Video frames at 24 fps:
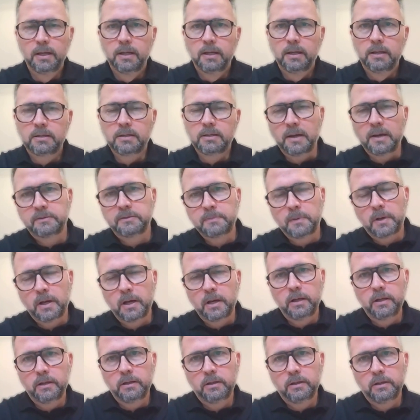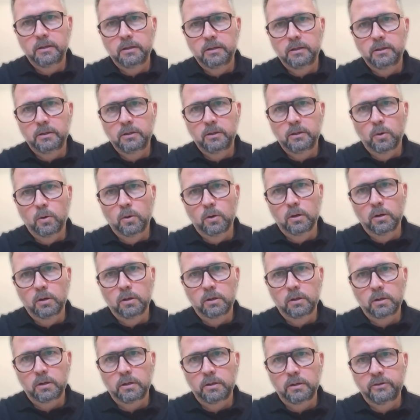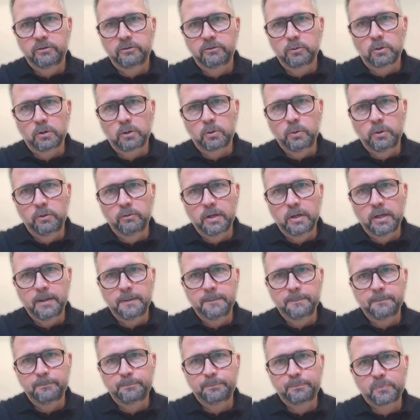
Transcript: times by your historic win rate